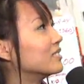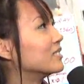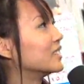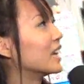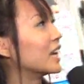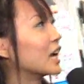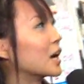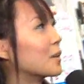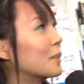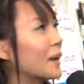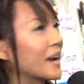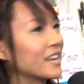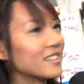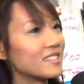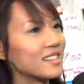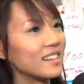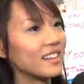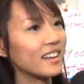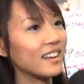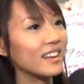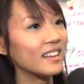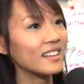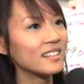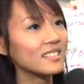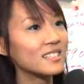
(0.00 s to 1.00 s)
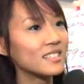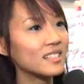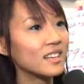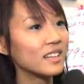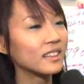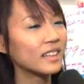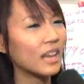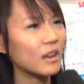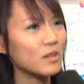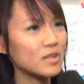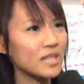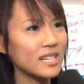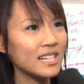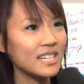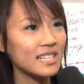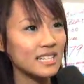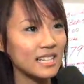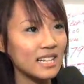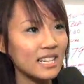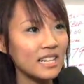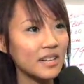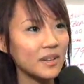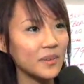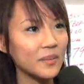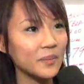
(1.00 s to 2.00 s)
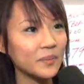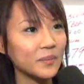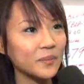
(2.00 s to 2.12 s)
gigabytes it is. Thousand is it?